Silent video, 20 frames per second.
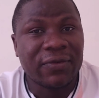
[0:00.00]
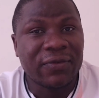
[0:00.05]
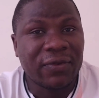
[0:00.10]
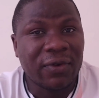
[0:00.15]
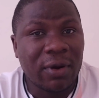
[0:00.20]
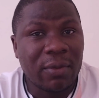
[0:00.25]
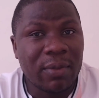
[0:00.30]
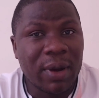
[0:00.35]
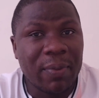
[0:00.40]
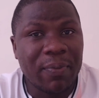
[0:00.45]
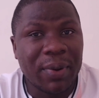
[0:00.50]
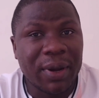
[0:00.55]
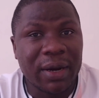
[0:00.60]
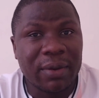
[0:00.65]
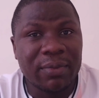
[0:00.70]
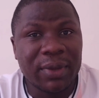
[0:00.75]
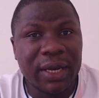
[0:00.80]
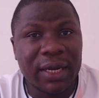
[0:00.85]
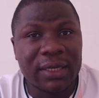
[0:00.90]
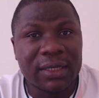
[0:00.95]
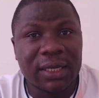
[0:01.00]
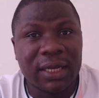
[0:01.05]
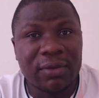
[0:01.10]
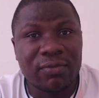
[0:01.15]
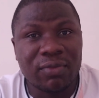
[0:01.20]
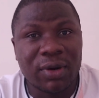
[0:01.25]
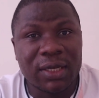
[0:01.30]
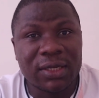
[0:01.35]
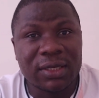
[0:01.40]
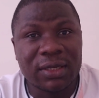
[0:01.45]
from Palmeiras
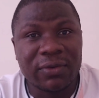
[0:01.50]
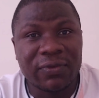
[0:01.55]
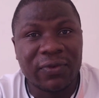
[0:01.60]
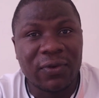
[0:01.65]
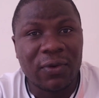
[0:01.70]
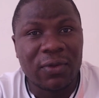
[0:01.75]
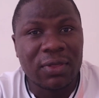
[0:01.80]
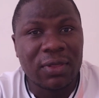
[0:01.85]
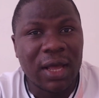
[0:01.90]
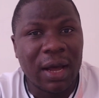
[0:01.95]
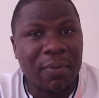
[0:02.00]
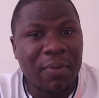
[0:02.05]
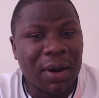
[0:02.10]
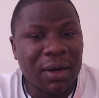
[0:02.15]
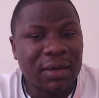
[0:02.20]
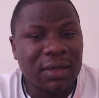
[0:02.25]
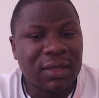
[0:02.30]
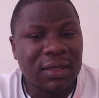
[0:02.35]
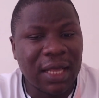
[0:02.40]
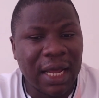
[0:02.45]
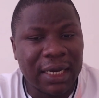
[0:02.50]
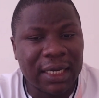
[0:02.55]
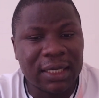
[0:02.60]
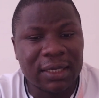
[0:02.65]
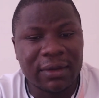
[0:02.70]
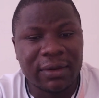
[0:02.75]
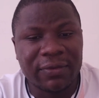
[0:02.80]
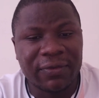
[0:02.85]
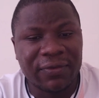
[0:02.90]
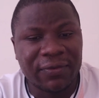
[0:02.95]
in Brazil for about
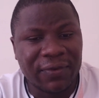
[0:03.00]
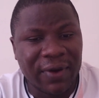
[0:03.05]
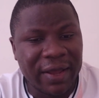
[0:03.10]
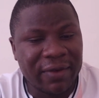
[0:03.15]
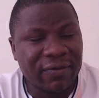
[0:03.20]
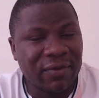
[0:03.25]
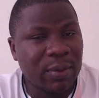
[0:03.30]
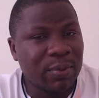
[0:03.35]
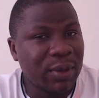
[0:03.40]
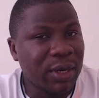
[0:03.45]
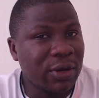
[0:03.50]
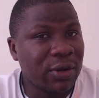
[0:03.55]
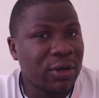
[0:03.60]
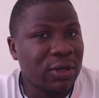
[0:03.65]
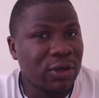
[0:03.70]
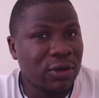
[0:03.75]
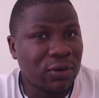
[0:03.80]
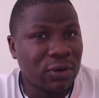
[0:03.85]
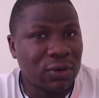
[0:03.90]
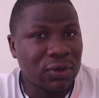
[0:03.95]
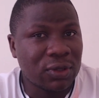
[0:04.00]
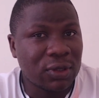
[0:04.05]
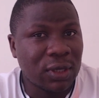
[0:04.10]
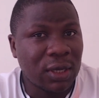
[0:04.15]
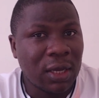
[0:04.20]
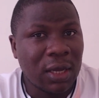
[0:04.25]
€35 million.